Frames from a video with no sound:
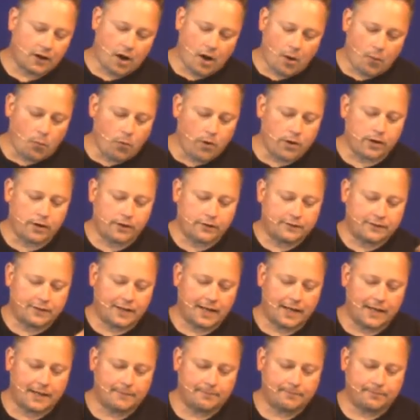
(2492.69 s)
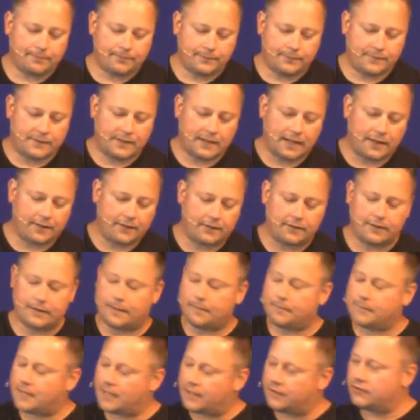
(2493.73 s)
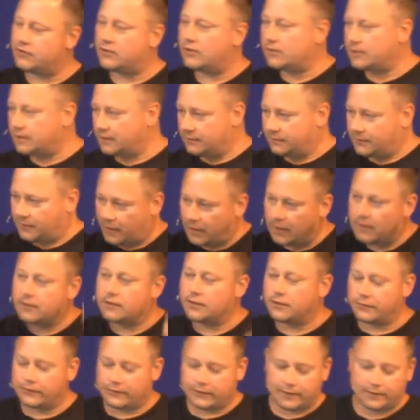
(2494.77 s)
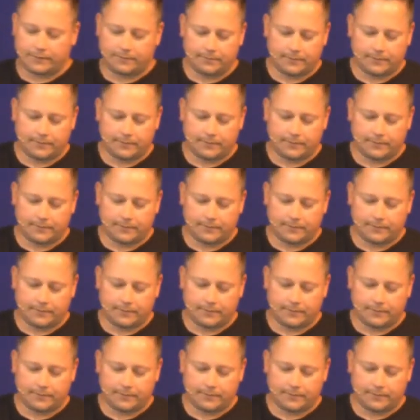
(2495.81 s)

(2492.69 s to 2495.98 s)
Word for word: I want our time together, and I'm not joking, we are closing.